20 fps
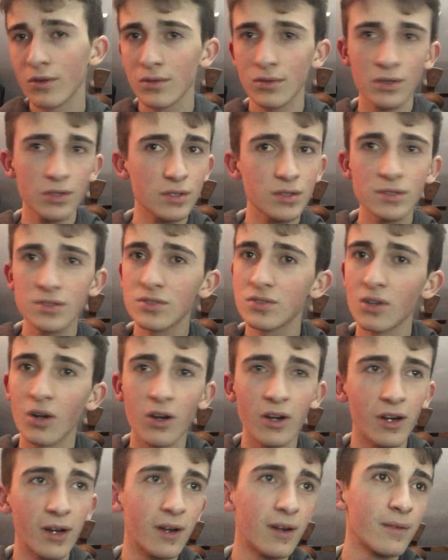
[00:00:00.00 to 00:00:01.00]

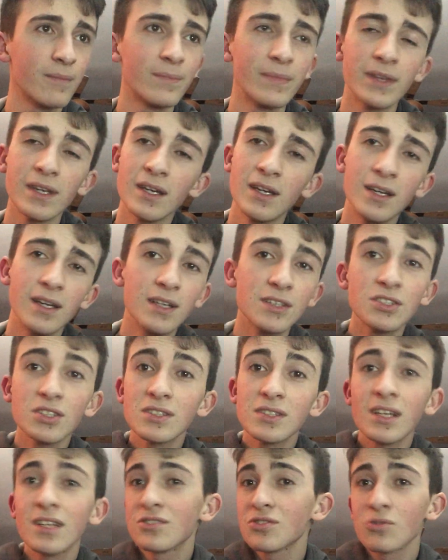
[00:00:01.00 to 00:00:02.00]
star?
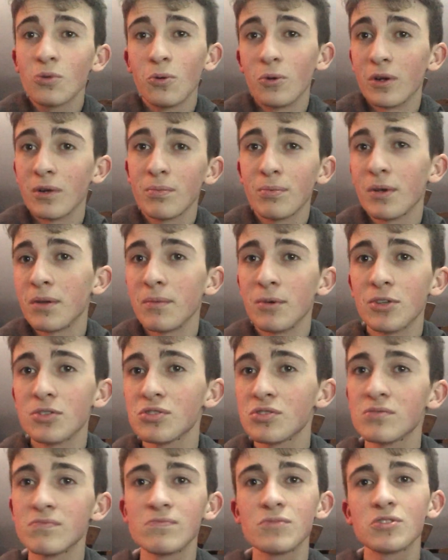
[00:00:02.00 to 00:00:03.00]
Just a scorer, pretty
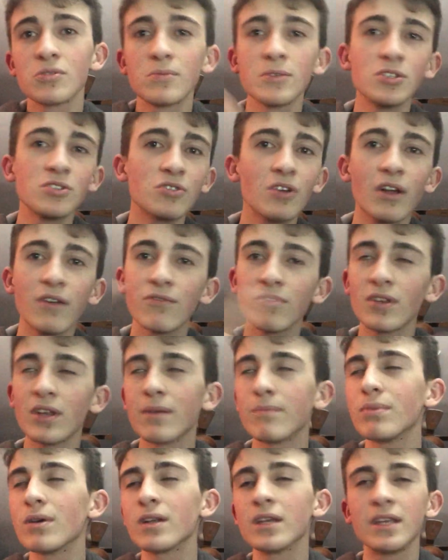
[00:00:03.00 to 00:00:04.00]
much. Should we trade for,
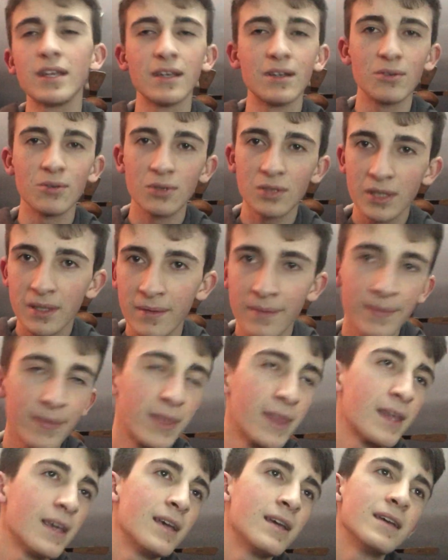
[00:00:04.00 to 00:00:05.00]
like, Buddy Hield,
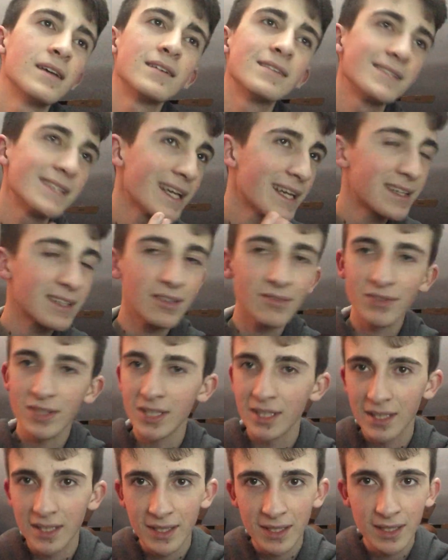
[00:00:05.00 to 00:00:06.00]
Zach
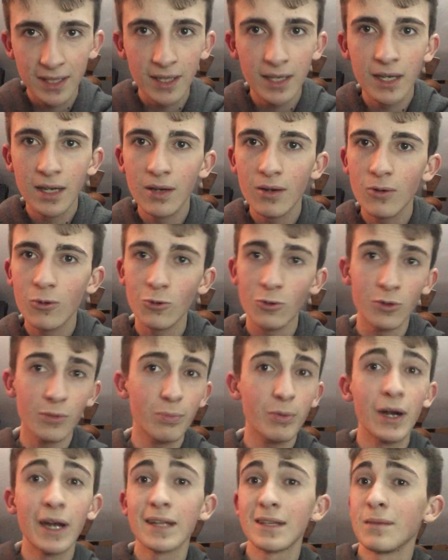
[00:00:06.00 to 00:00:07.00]
LaVine, or
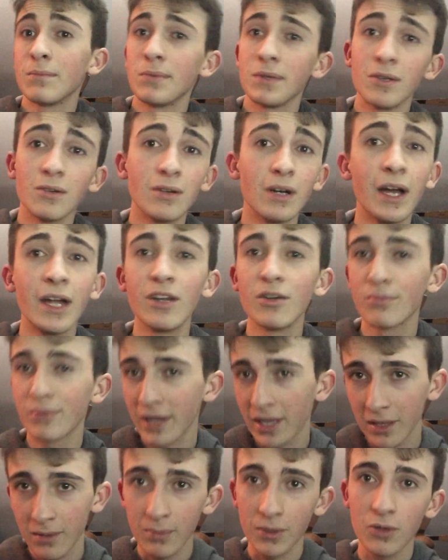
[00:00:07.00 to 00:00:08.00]
Bradley Beal? I know
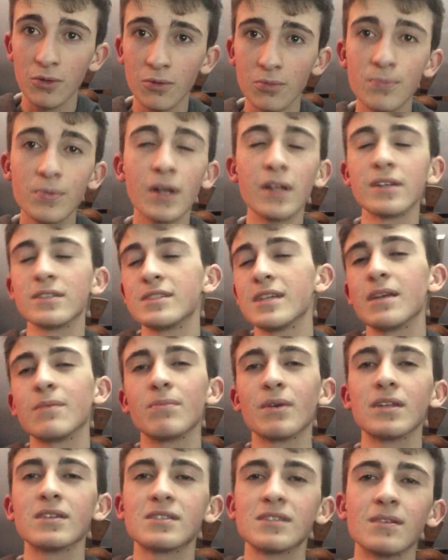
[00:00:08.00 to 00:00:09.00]
Bradley Beal will probably take
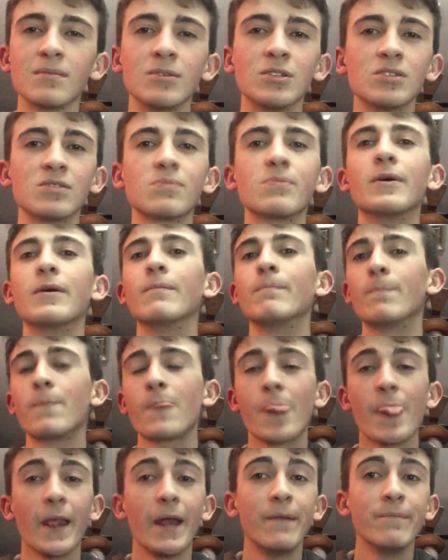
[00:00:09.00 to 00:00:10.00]
Ben Simmons, but
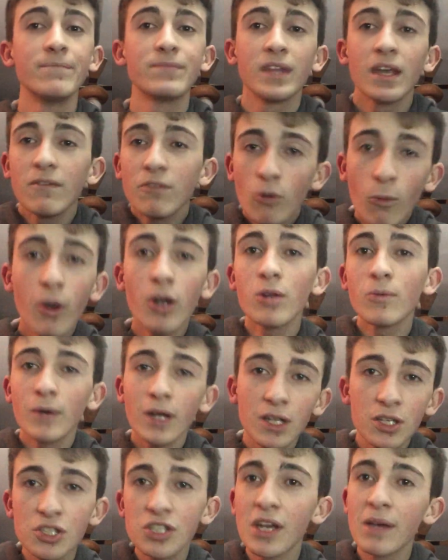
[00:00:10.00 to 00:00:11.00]
if you want to
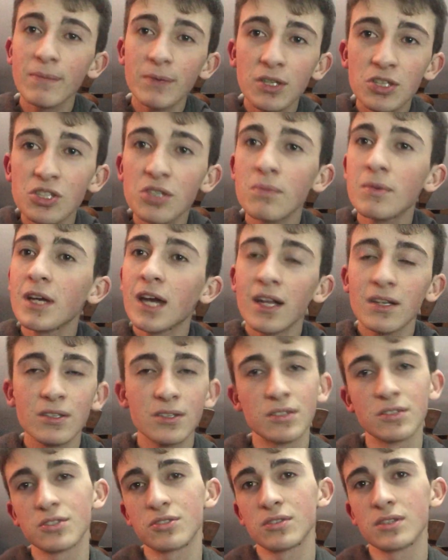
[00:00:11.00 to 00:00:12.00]
win a championship, you gotta
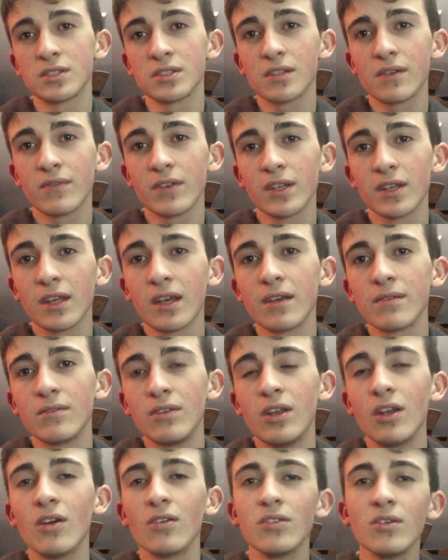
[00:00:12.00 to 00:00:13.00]
look into the stuff like that.
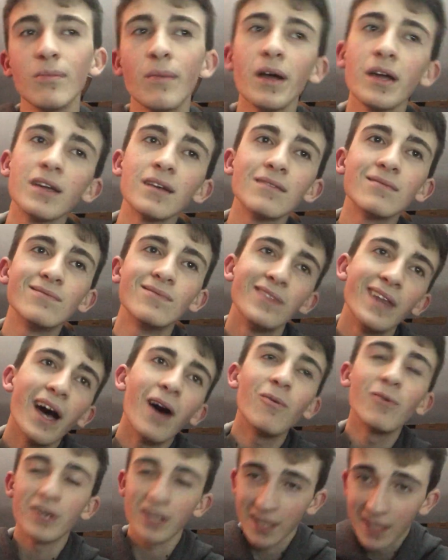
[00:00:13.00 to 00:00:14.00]
You might
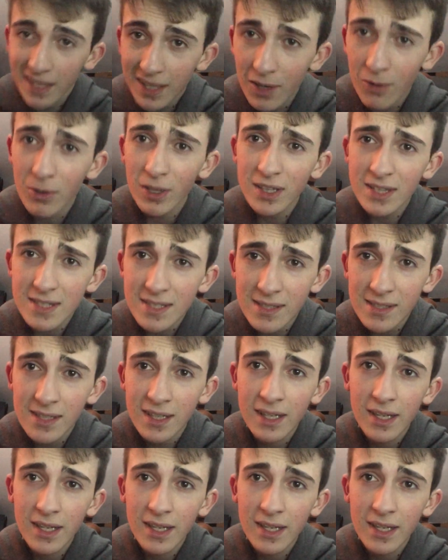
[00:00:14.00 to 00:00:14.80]
not want to hear it,